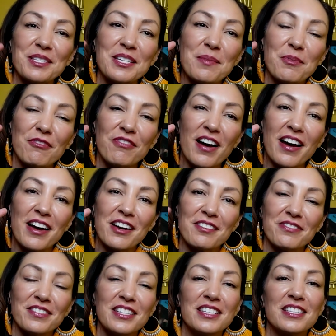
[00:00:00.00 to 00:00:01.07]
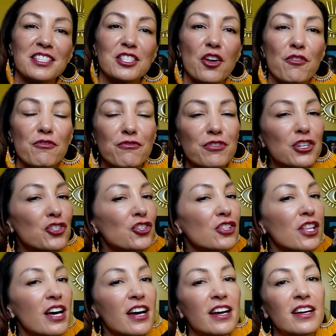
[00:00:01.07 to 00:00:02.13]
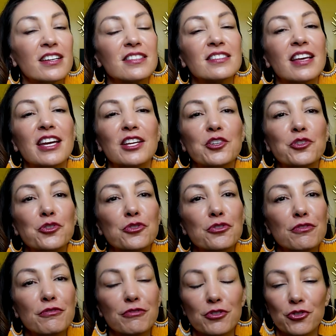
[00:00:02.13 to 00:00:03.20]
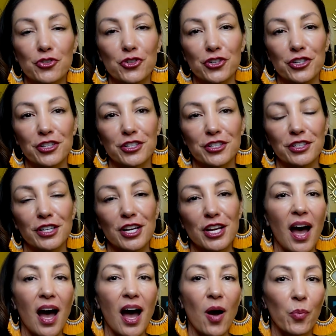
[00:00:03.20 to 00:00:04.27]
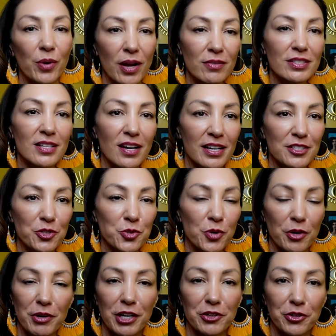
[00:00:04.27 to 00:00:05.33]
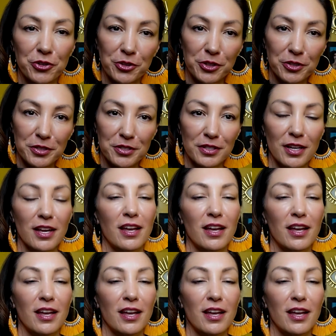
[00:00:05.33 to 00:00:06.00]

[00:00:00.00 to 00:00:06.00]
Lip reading: number five, is visualize a new future. When I was in high school, I ran hurdles.